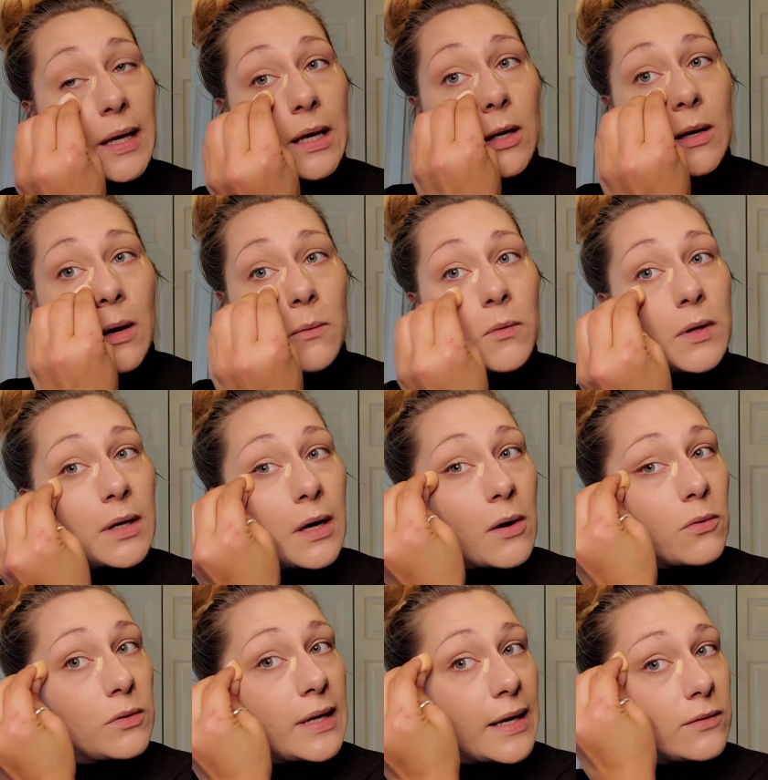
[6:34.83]
You don't want to
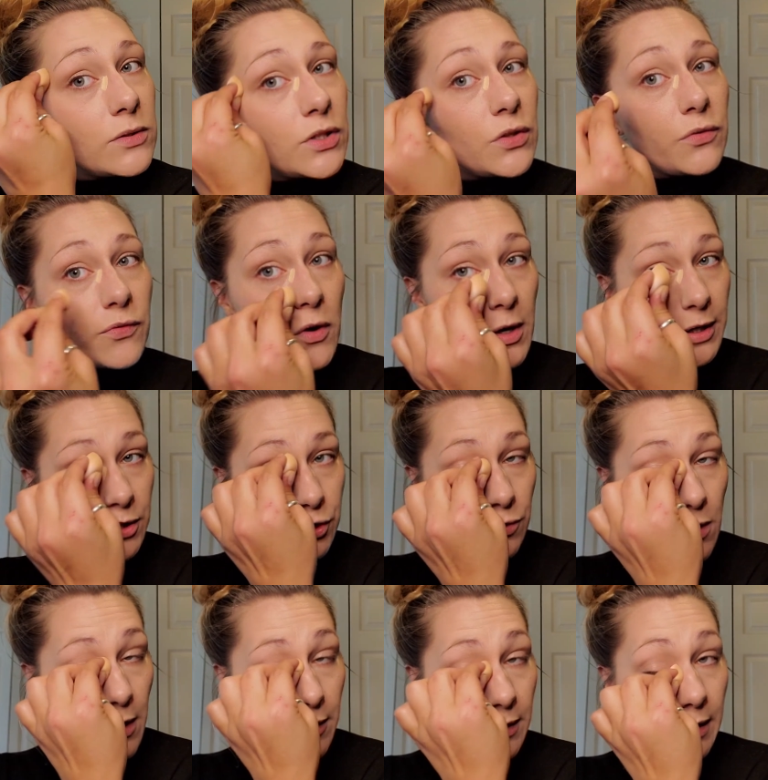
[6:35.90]
go down too far because you
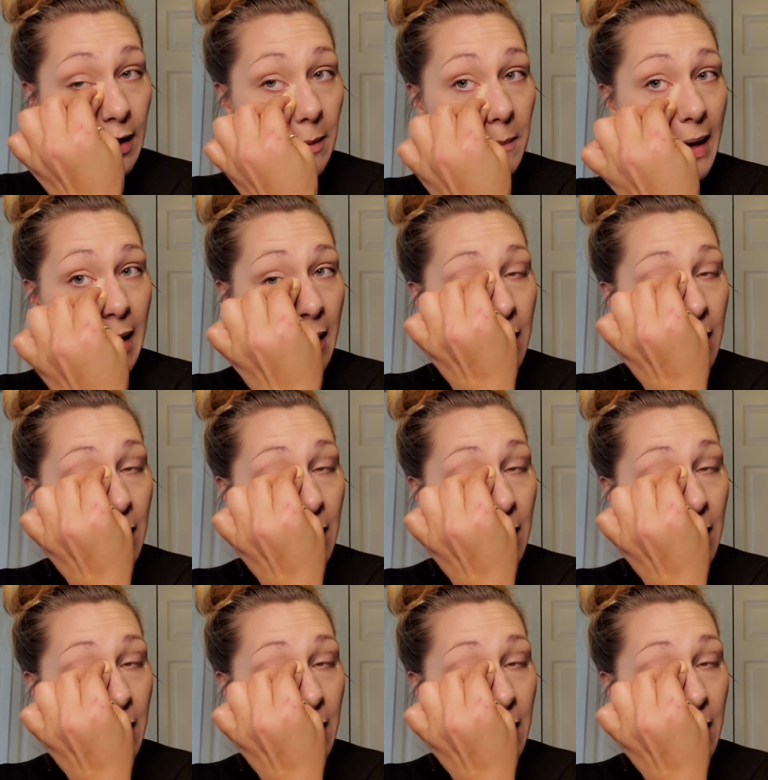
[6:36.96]
are going to come